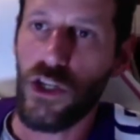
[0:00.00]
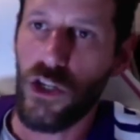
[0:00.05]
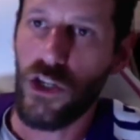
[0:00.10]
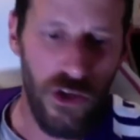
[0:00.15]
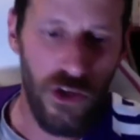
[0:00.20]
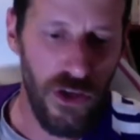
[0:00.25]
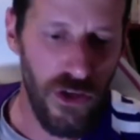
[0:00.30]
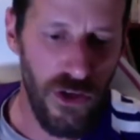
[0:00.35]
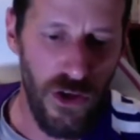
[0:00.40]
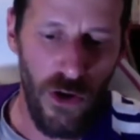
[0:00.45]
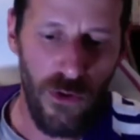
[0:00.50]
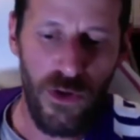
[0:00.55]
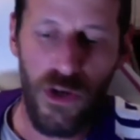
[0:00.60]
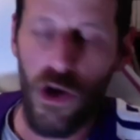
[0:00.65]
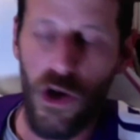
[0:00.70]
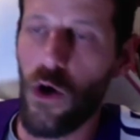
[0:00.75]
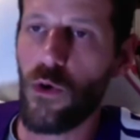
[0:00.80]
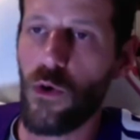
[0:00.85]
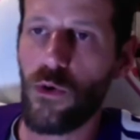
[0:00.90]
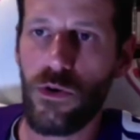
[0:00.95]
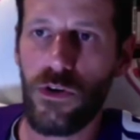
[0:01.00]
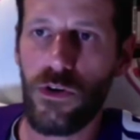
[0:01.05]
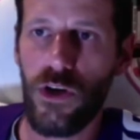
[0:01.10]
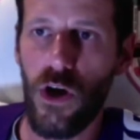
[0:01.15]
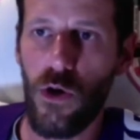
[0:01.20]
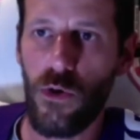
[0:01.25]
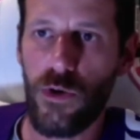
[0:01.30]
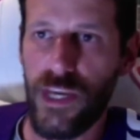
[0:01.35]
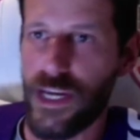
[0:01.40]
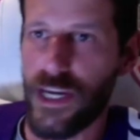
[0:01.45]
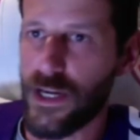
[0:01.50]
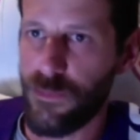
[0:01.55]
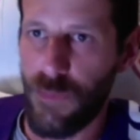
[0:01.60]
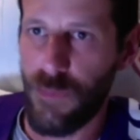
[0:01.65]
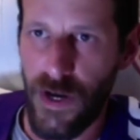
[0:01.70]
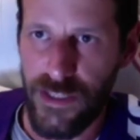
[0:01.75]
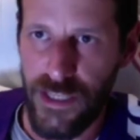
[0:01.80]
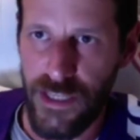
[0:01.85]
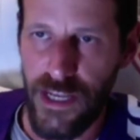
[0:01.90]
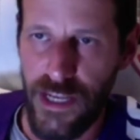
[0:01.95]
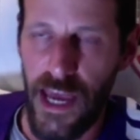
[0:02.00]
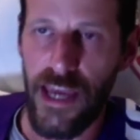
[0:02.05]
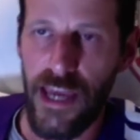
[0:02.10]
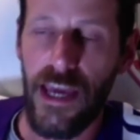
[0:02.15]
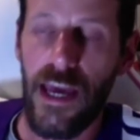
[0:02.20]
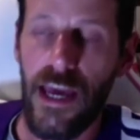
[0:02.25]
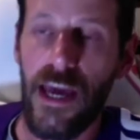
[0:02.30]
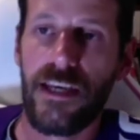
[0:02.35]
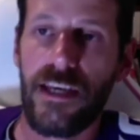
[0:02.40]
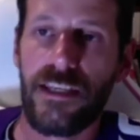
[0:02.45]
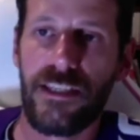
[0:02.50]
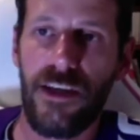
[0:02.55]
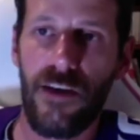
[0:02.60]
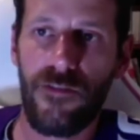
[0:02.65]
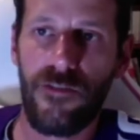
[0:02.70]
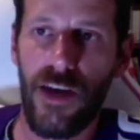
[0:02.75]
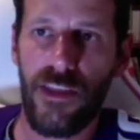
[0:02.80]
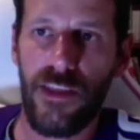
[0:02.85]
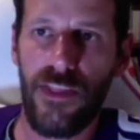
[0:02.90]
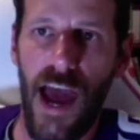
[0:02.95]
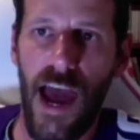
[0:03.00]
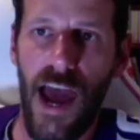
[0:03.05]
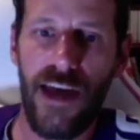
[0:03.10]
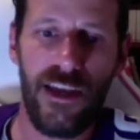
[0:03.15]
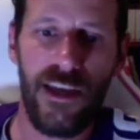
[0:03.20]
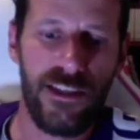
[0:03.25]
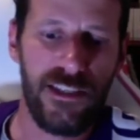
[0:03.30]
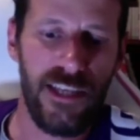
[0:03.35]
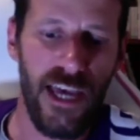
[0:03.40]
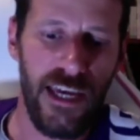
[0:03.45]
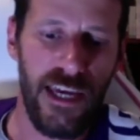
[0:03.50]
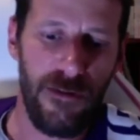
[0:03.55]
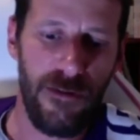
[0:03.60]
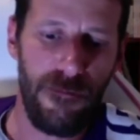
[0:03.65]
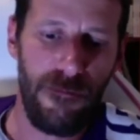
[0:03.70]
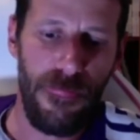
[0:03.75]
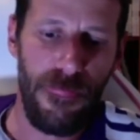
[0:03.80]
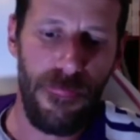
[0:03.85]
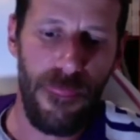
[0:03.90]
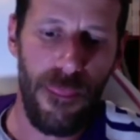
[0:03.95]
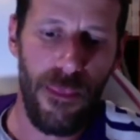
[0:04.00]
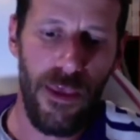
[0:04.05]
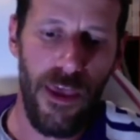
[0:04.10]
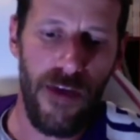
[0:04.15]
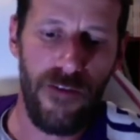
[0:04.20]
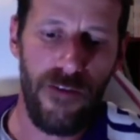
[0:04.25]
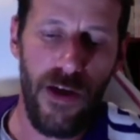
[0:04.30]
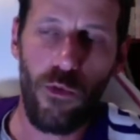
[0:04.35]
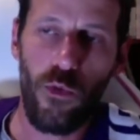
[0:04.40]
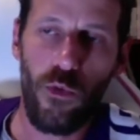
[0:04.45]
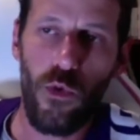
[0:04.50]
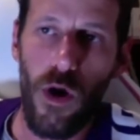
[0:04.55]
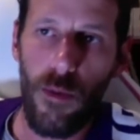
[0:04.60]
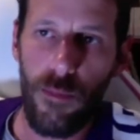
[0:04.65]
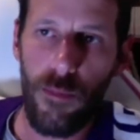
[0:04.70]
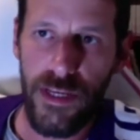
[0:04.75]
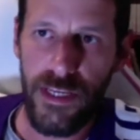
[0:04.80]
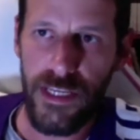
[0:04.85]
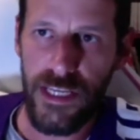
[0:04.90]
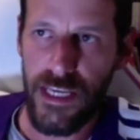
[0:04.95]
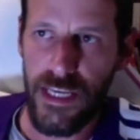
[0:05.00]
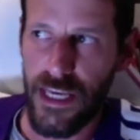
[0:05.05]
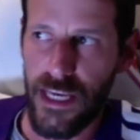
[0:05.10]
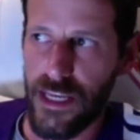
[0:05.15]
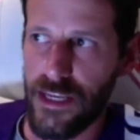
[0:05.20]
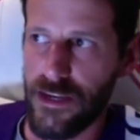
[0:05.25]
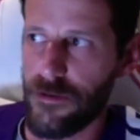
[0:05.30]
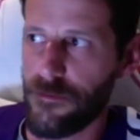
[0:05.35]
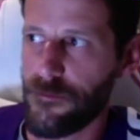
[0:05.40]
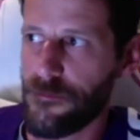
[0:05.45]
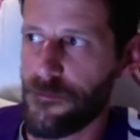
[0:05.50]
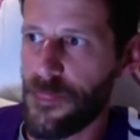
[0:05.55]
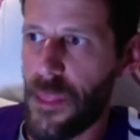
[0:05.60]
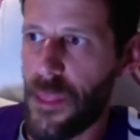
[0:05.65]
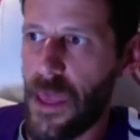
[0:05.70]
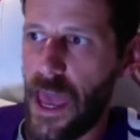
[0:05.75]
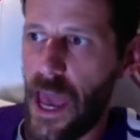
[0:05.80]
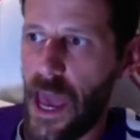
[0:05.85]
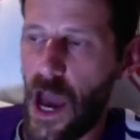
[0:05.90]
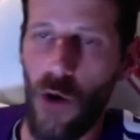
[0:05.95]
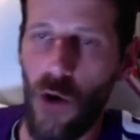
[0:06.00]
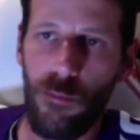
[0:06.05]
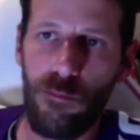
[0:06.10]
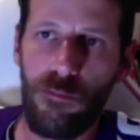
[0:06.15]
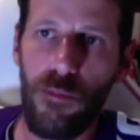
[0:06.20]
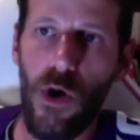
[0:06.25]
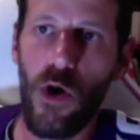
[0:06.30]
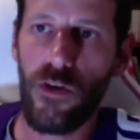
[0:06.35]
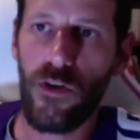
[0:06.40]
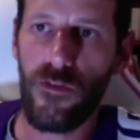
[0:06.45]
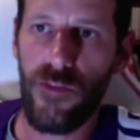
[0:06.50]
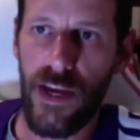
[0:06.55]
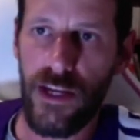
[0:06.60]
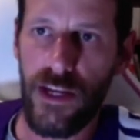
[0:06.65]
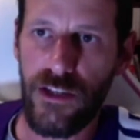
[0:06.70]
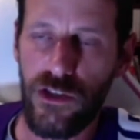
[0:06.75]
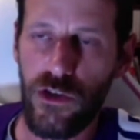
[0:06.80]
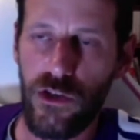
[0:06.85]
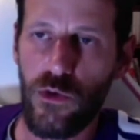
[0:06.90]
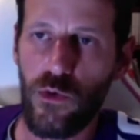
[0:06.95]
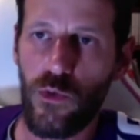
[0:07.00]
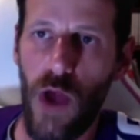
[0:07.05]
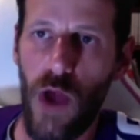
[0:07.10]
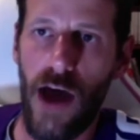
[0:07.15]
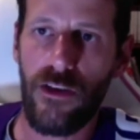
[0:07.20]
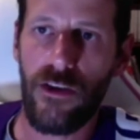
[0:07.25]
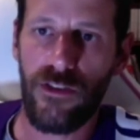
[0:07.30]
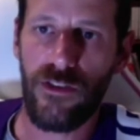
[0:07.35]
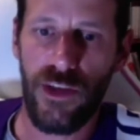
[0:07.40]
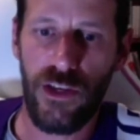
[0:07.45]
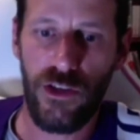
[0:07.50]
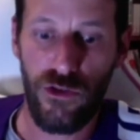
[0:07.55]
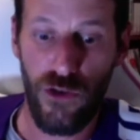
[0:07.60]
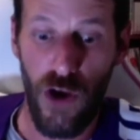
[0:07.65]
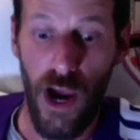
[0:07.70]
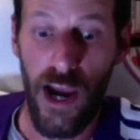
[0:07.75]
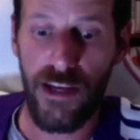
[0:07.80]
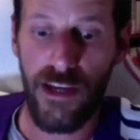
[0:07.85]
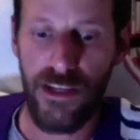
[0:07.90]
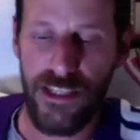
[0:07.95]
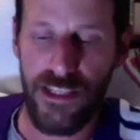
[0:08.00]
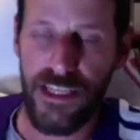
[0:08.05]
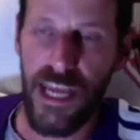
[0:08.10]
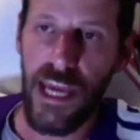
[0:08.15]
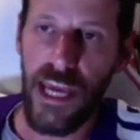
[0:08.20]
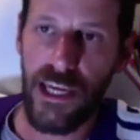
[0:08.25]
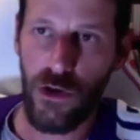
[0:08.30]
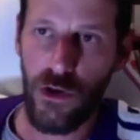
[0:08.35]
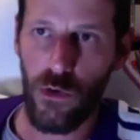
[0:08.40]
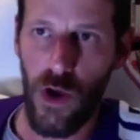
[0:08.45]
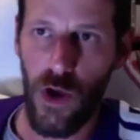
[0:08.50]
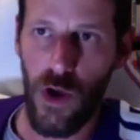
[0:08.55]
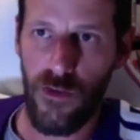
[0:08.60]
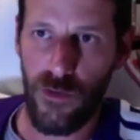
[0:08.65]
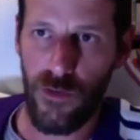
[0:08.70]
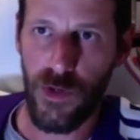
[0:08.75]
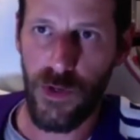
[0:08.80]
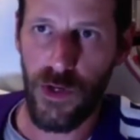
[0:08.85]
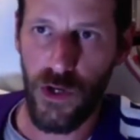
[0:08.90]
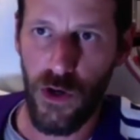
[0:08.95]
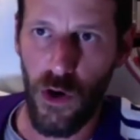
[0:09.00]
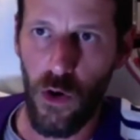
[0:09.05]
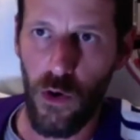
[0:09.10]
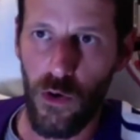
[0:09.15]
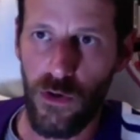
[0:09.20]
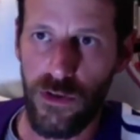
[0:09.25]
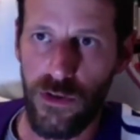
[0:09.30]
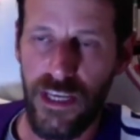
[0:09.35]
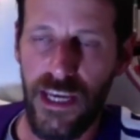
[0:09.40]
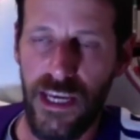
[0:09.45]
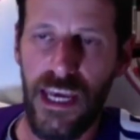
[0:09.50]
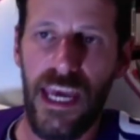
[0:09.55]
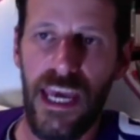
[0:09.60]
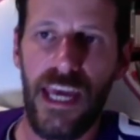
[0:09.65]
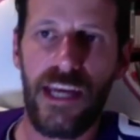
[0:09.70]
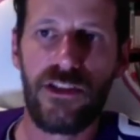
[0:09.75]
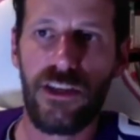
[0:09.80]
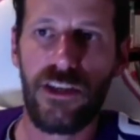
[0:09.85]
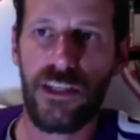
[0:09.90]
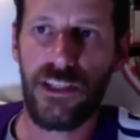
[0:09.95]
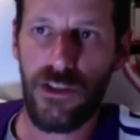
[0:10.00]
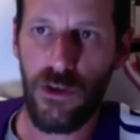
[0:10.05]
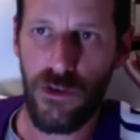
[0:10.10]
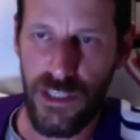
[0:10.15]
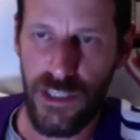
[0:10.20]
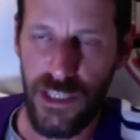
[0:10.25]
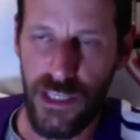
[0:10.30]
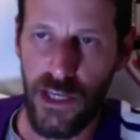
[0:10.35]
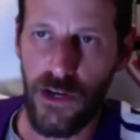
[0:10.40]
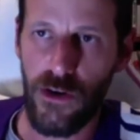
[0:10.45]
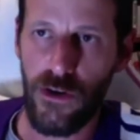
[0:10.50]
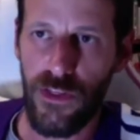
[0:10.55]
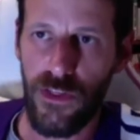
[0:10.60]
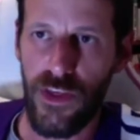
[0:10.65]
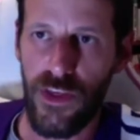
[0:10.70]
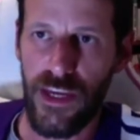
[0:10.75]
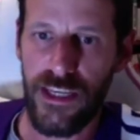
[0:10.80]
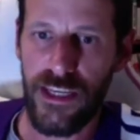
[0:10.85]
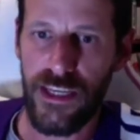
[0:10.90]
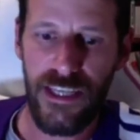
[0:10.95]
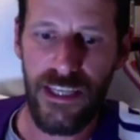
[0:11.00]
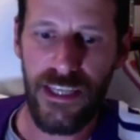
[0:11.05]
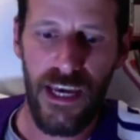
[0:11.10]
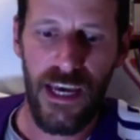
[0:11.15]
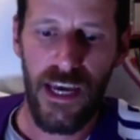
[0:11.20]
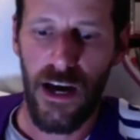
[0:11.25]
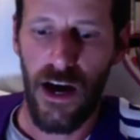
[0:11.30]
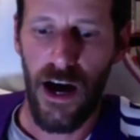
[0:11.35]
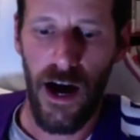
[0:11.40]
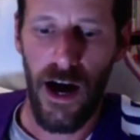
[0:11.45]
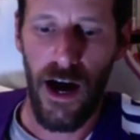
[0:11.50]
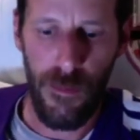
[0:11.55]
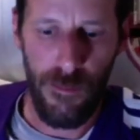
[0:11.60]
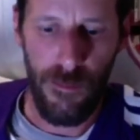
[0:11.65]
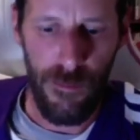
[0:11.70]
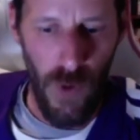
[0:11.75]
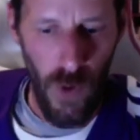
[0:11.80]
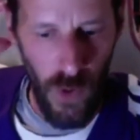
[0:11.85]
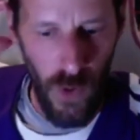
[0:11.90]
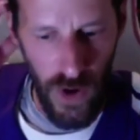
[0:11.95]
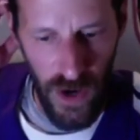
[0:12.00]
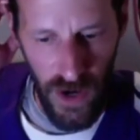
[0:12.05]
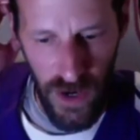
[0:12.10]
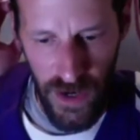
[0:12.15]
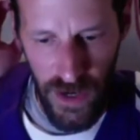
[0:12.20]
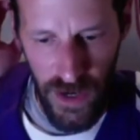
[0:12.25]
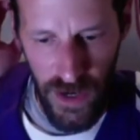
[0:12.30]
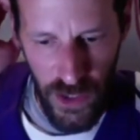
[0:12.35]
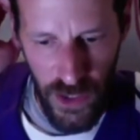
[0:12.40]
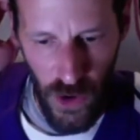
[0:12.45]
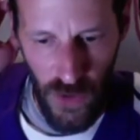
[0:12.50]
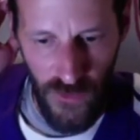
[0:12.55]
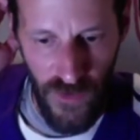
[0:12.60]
you know, go, go kick butt today. Stuff like that. It's like if a woman can help motivate you rather than trying to take you away from your goals and just those little things um, or you know if